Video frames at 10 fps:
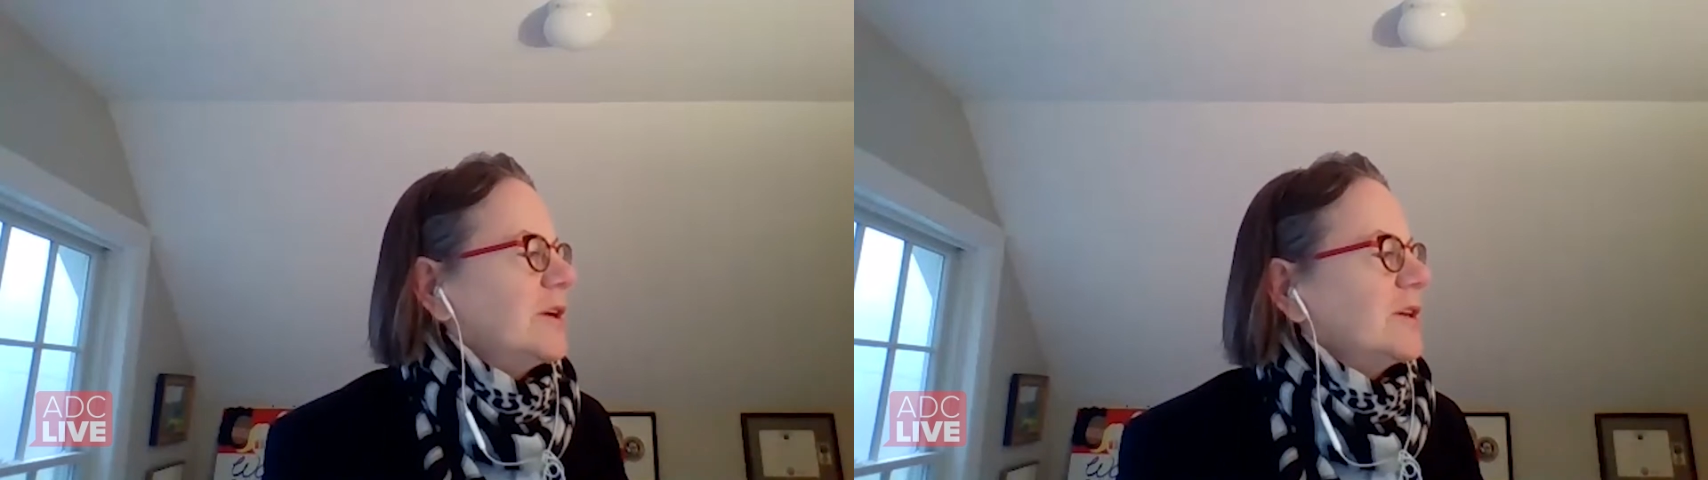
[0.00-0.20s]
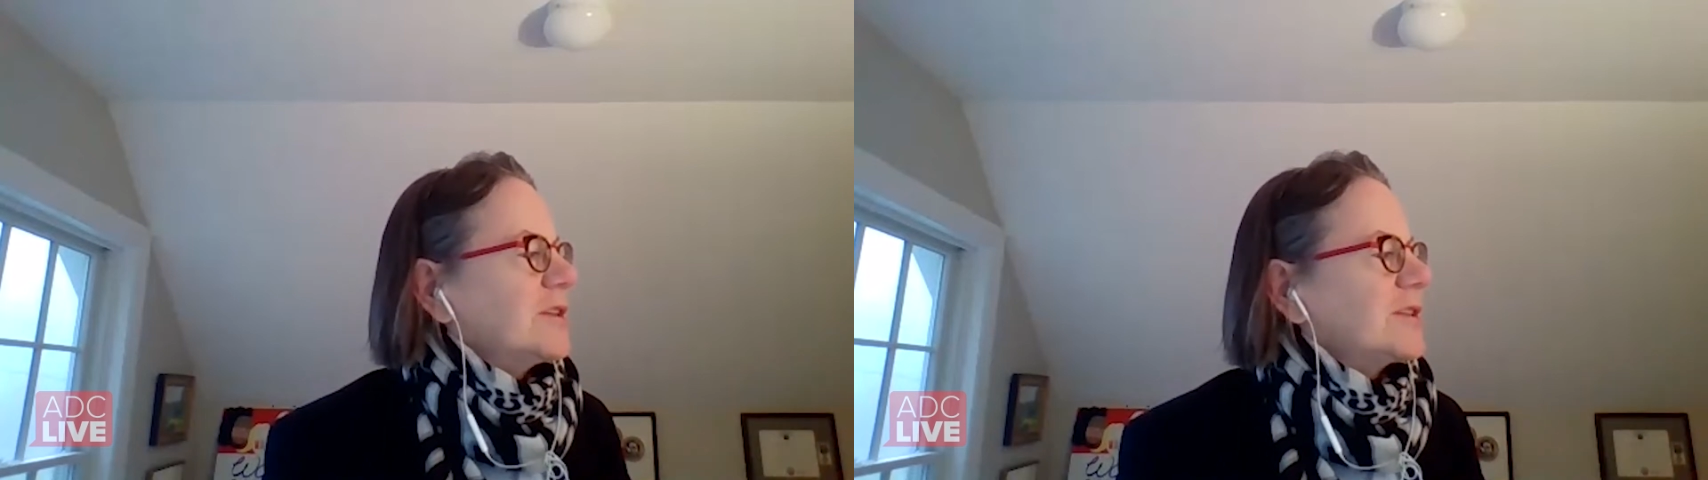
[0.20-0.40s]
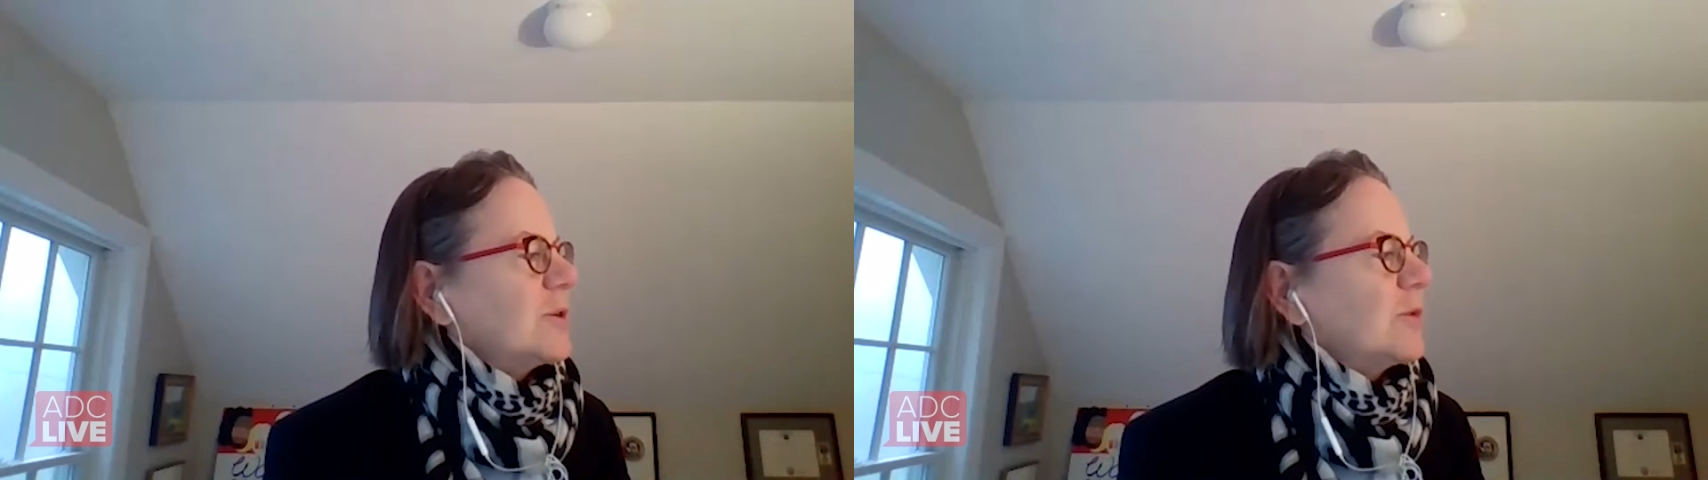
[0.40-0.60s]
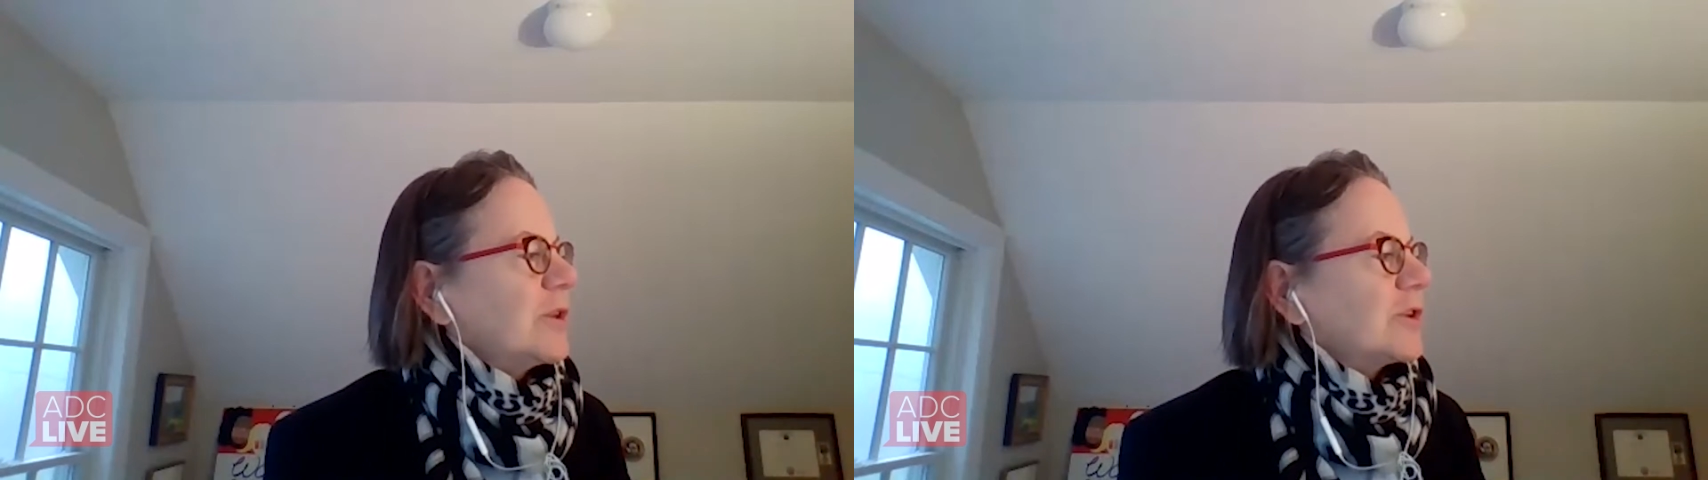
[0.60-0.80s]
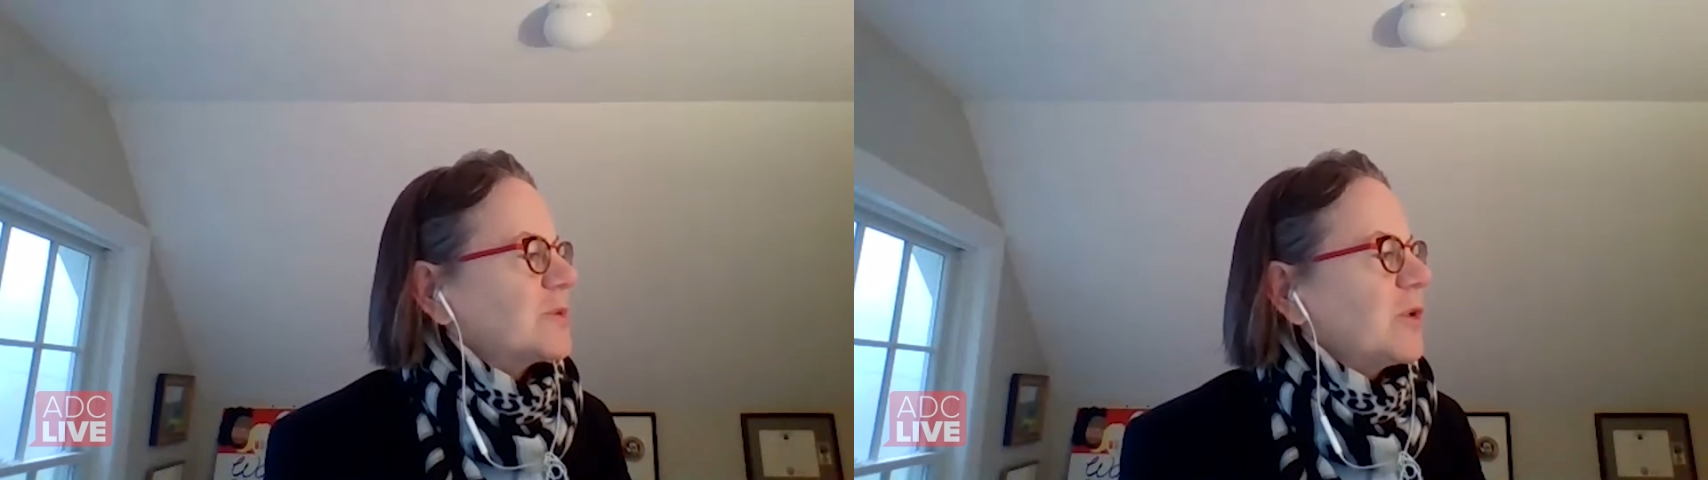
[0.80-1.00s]
to see what the
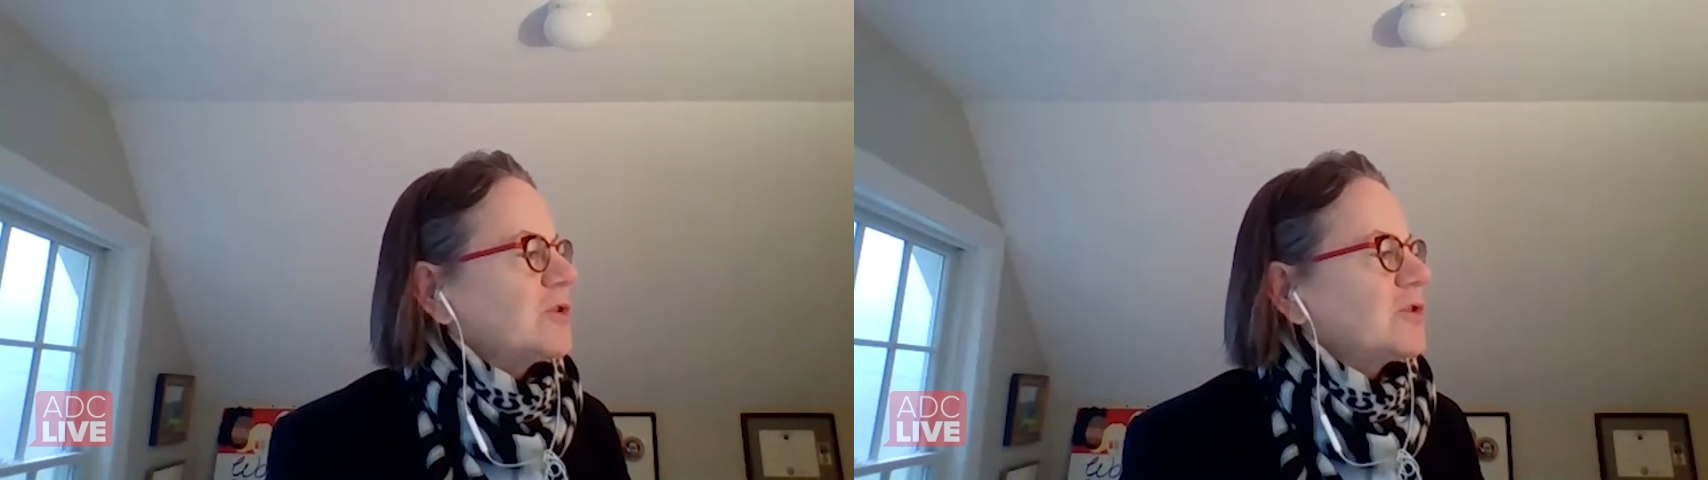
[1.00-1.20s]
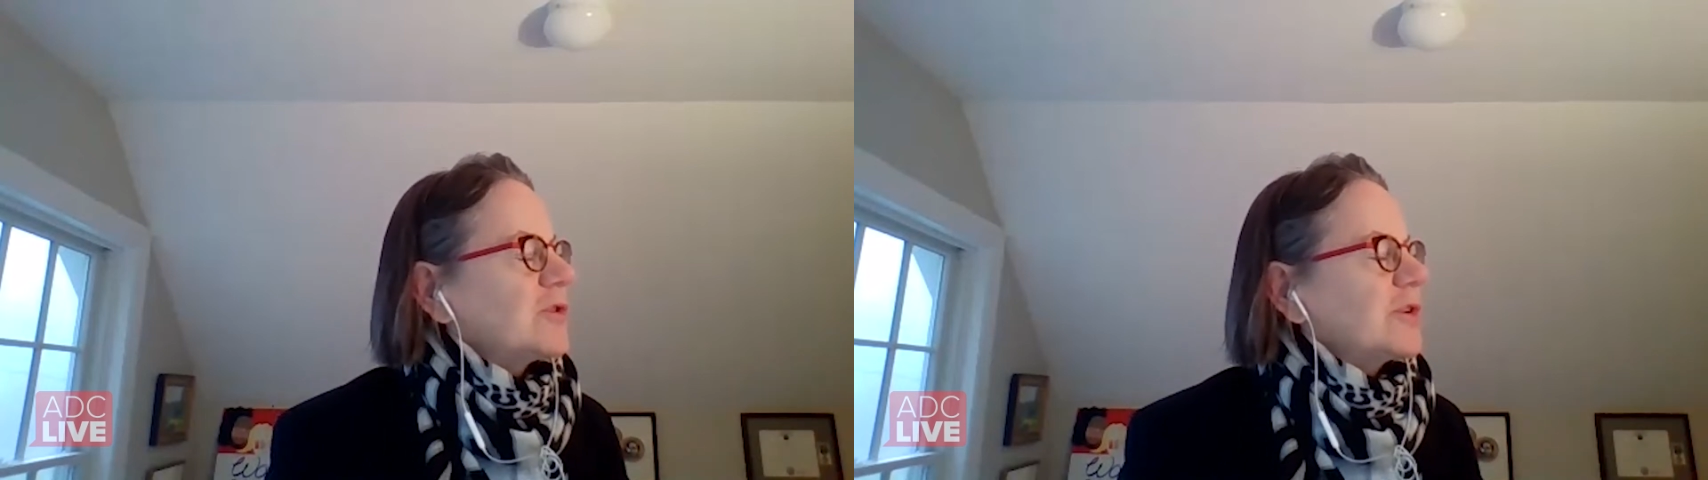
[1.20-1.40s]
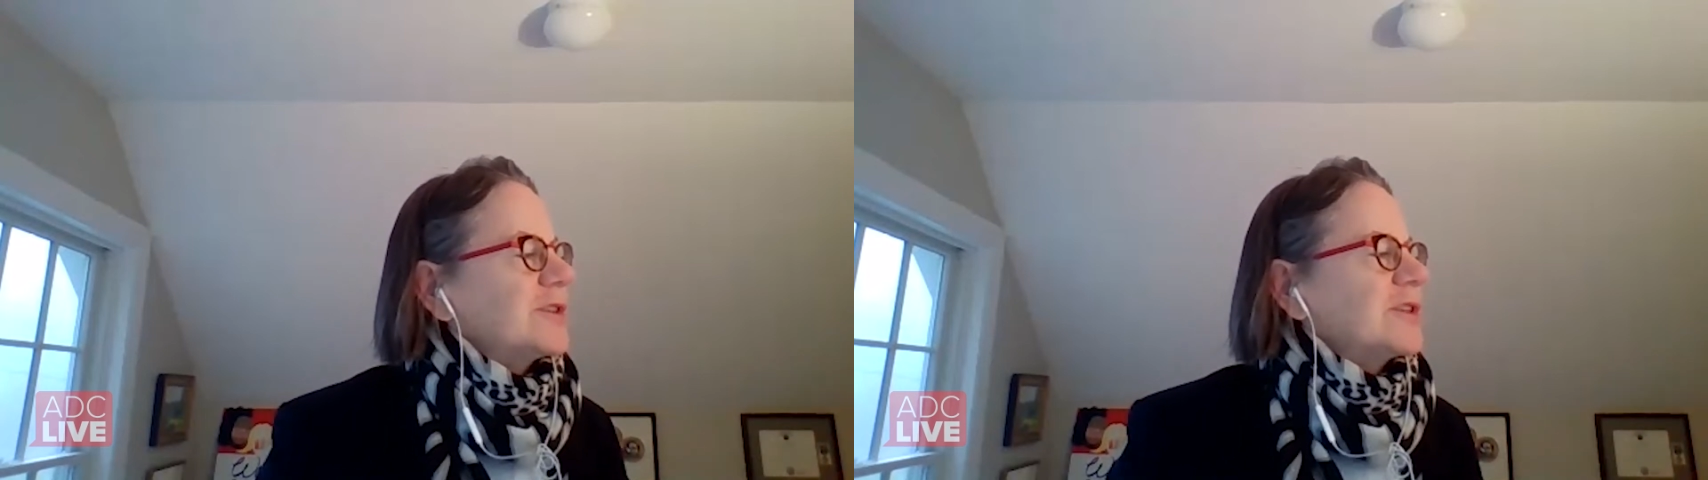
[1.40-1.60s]
exposure is